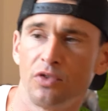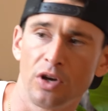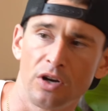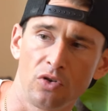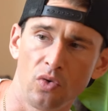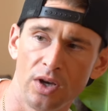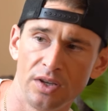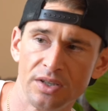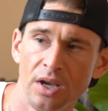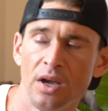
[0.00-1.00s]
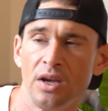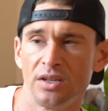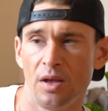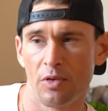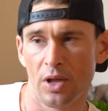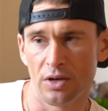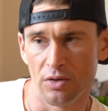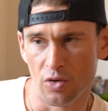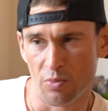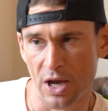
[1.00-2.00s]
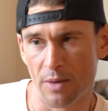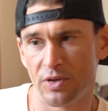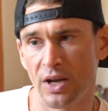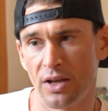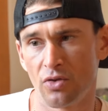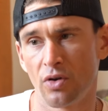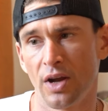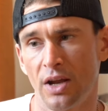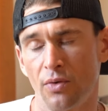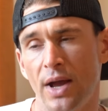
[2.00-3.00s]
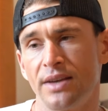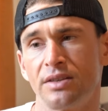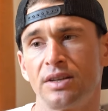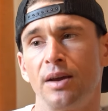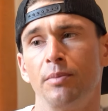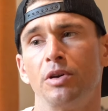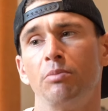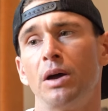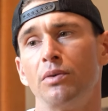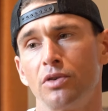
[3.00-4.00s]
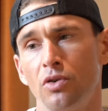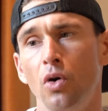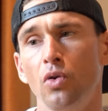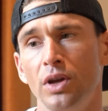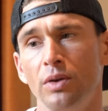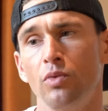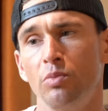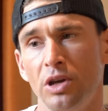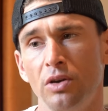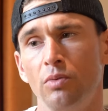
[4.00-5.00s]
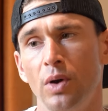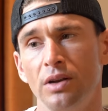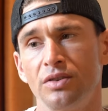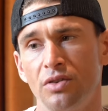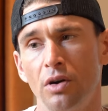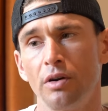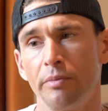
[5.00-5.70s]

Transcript: out a quiz, something like Noopept and or aniracetam combined with the choline would be a good way to start.